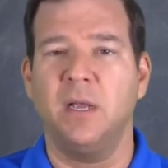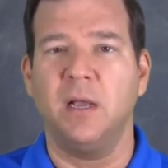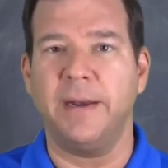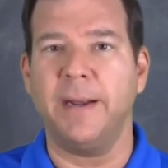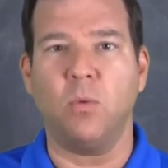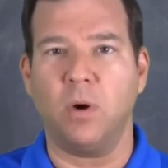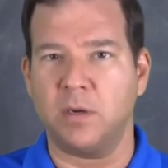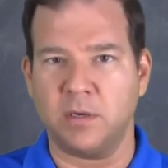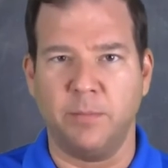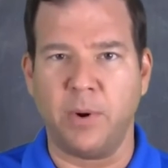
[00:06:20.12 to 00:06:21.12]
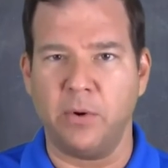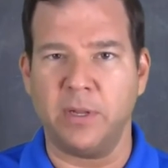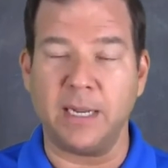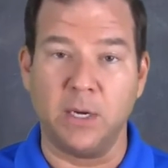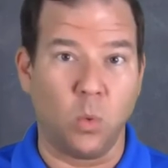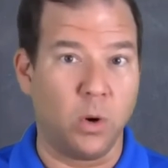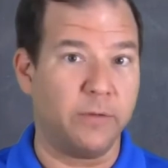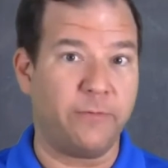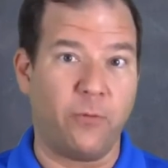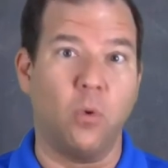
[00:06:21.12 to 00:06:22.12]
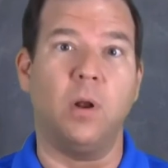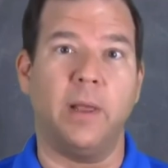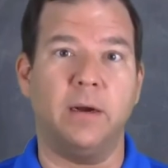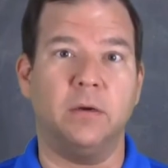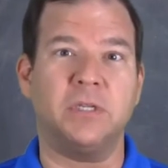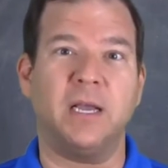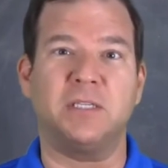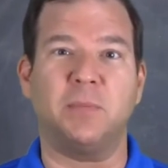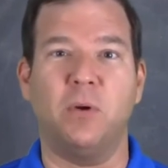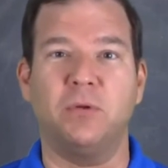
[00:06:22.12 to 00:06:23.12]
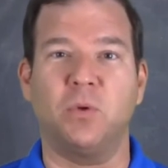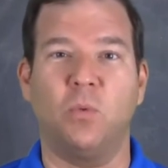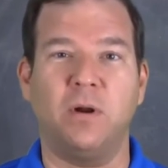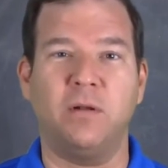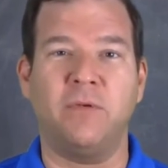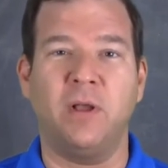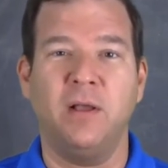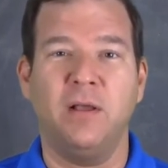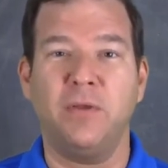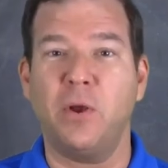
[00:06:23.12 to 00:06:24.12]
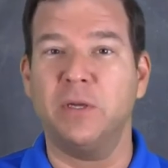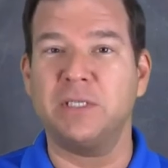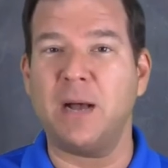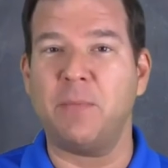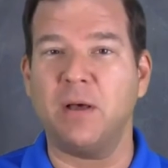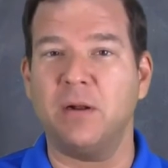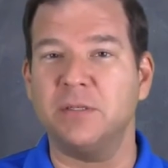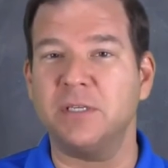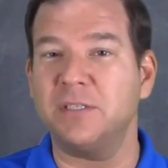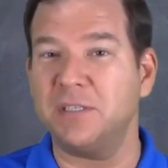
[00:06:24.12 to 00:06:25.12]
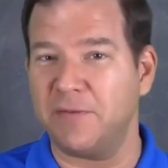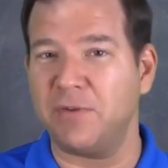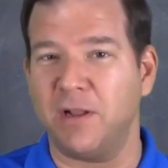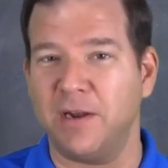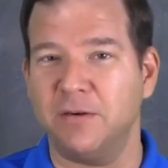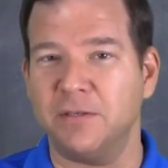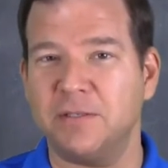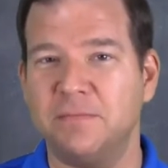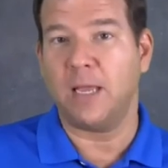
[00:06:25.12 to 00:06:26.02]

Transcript: a network component into one of the 4 layers as opposed to one of the OSI model's 7 layers.